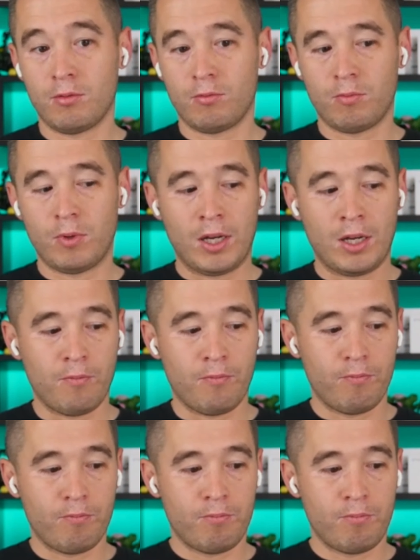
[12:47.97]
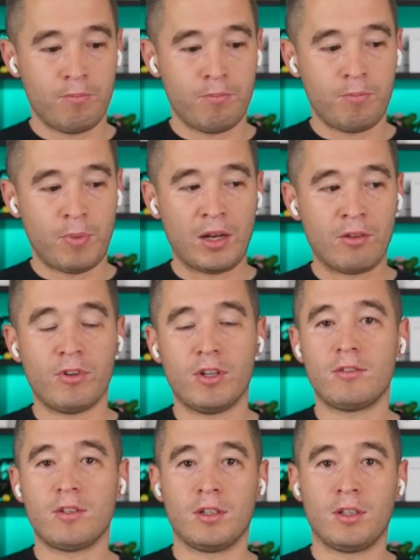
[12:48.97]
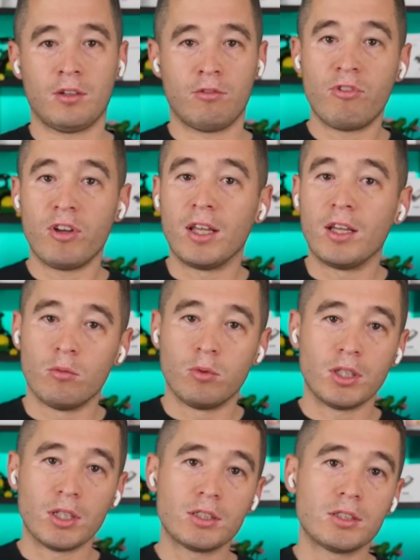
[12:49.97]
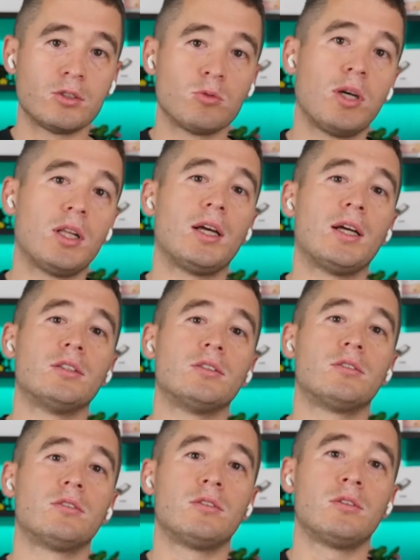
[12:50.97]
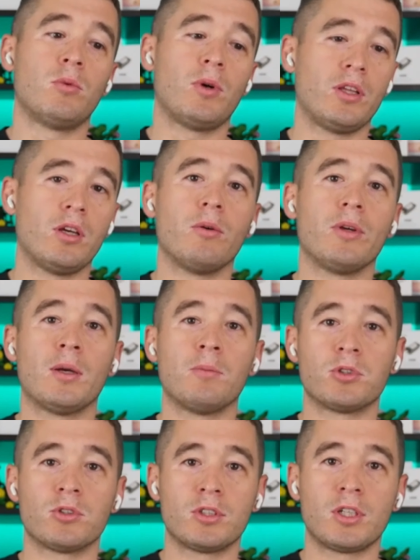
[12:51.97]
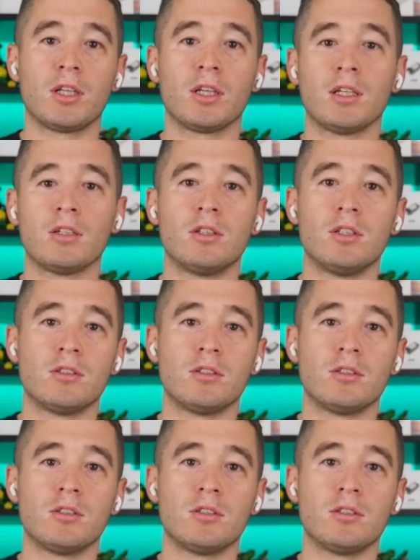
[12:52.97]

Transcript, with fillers: um, benefits and can fit in with this, as well as the way the O E Ms are selling into these